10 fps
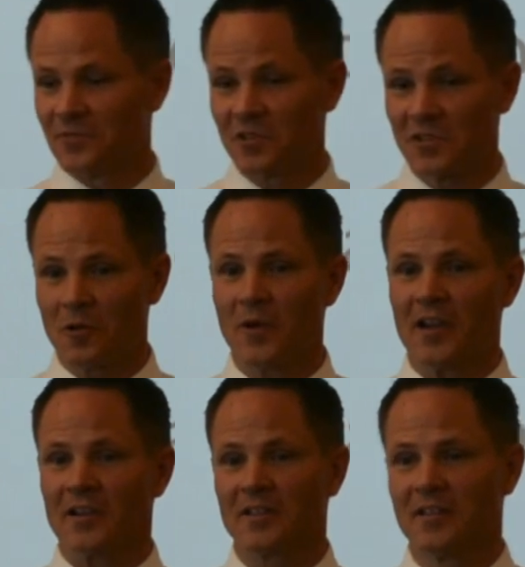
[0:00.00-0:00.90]
There's no
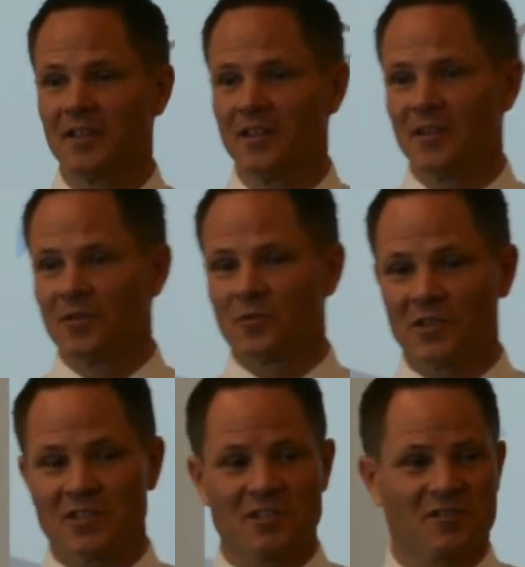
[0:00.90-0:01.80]
way,
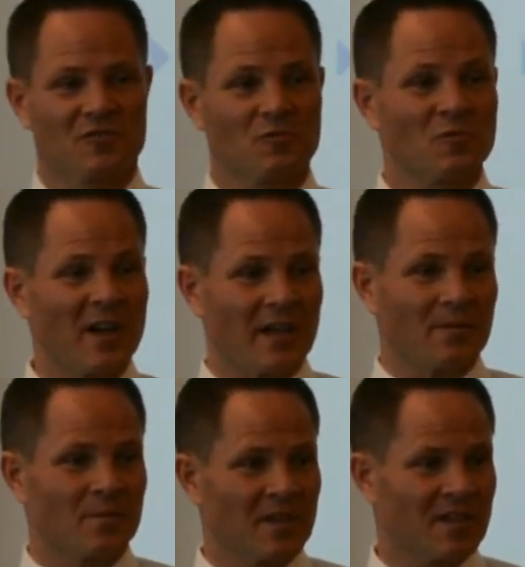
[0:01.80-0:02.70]
which is
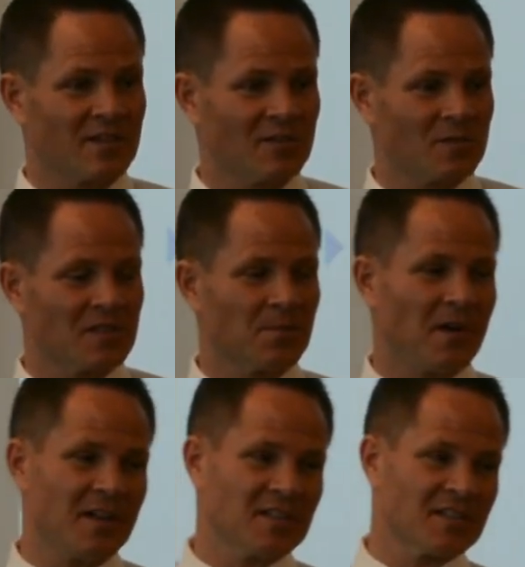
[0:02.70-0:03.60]
great because your
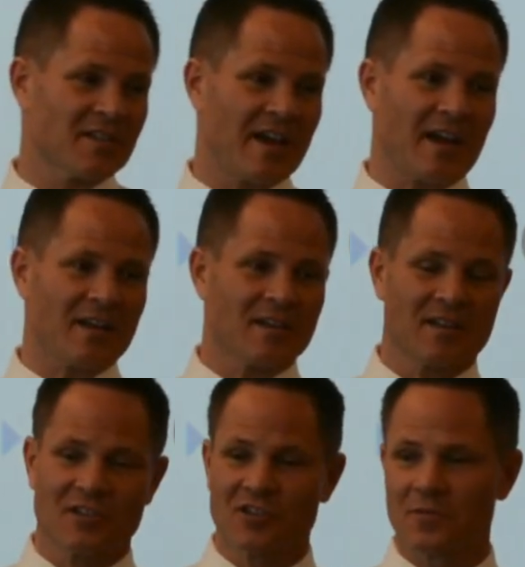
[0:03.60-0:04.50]
response to that
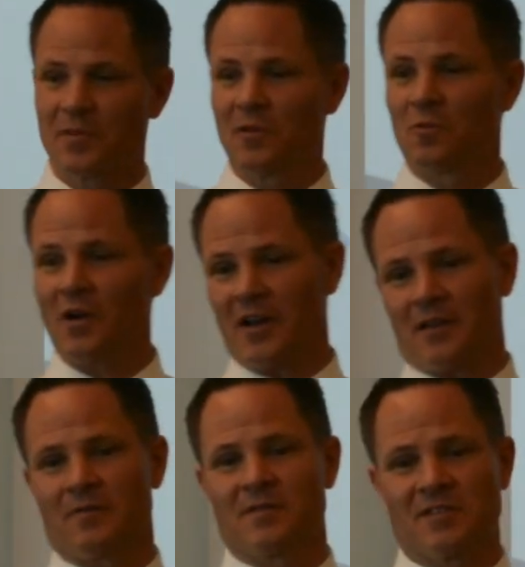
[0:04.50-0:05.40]
should be what?
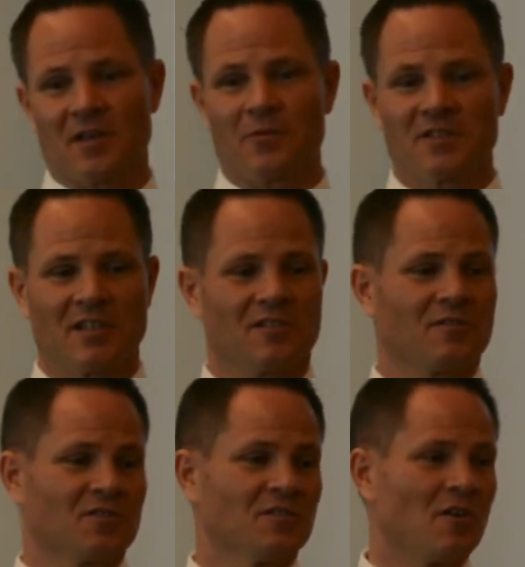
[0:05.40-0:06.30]
When someone says,
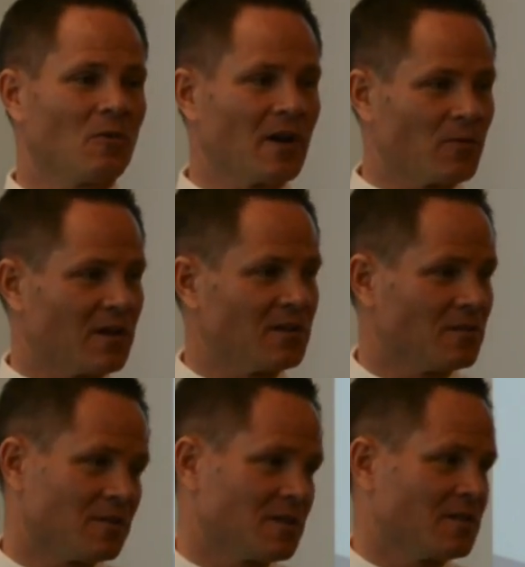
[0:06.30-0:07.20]
there's no way we can
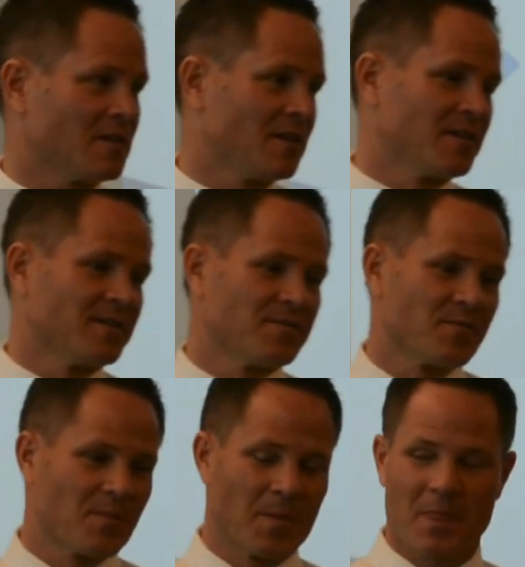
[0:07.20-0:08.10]
do this.
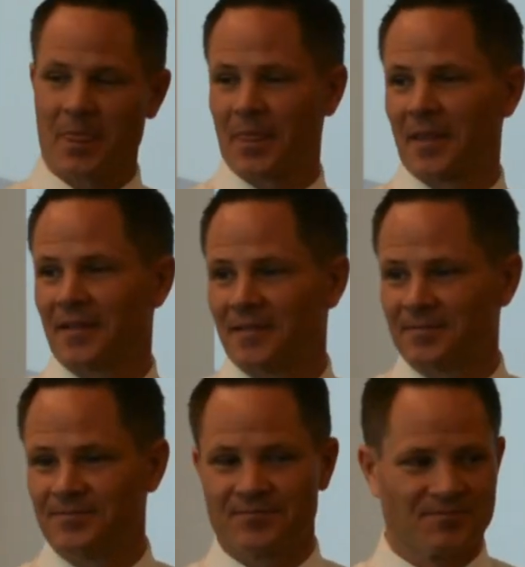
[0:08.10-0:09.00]

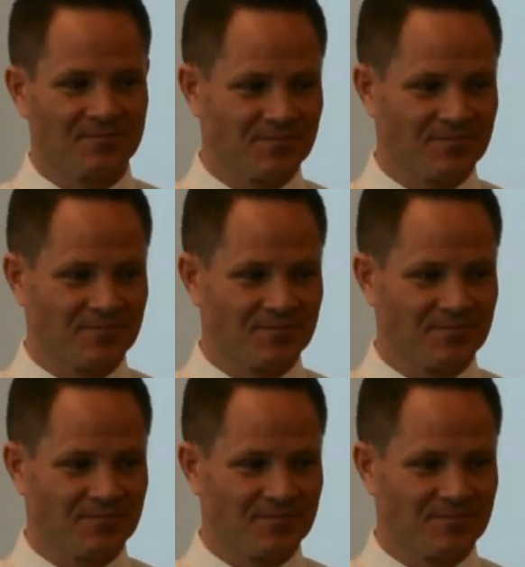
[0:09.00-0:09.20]
Want to bet?